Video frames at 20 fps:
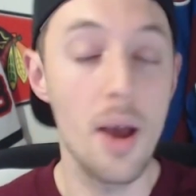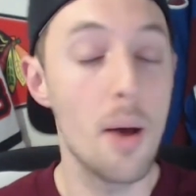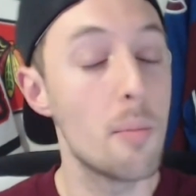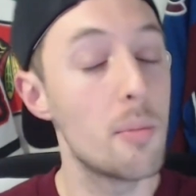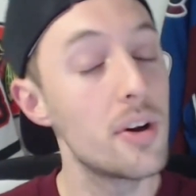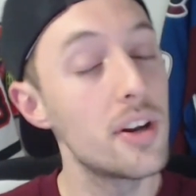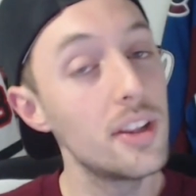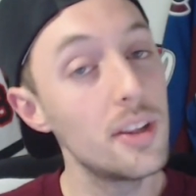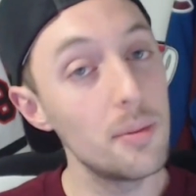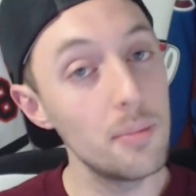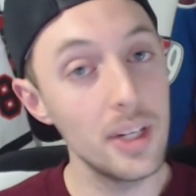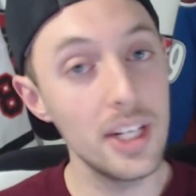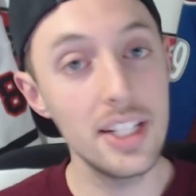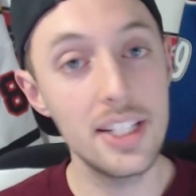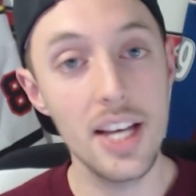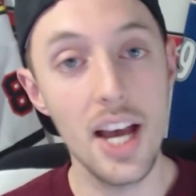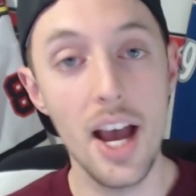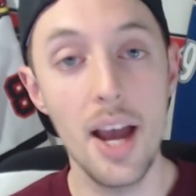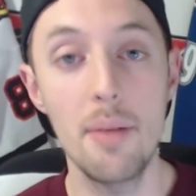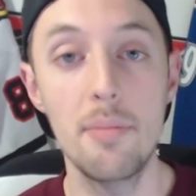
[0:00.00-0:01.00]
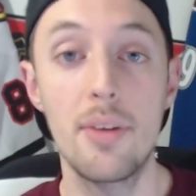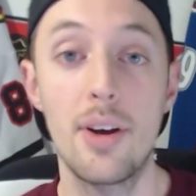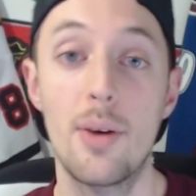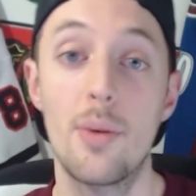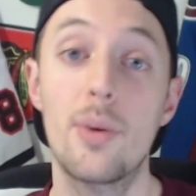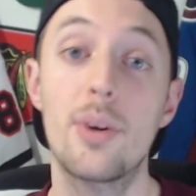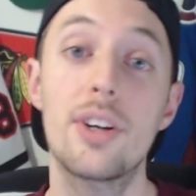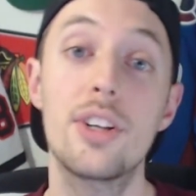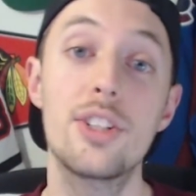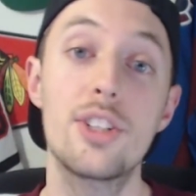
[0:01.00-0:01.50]
But in the meantime,
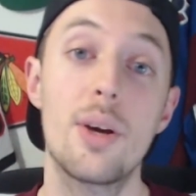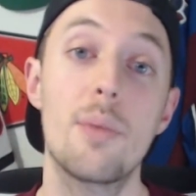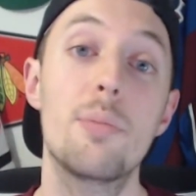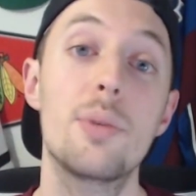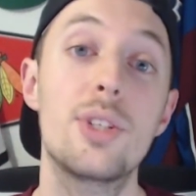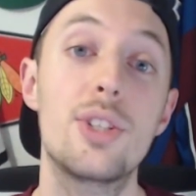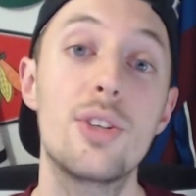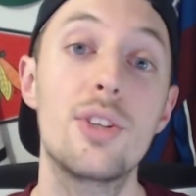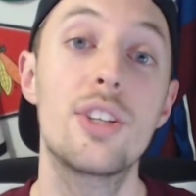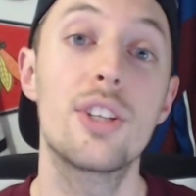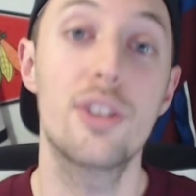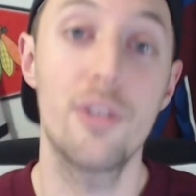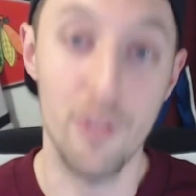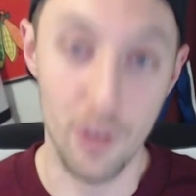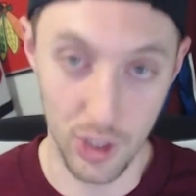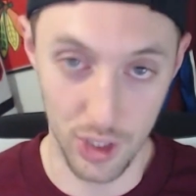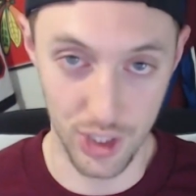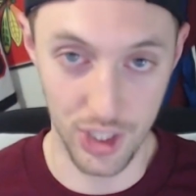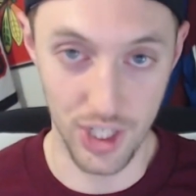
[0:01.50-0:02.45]
we're gonna jump into this first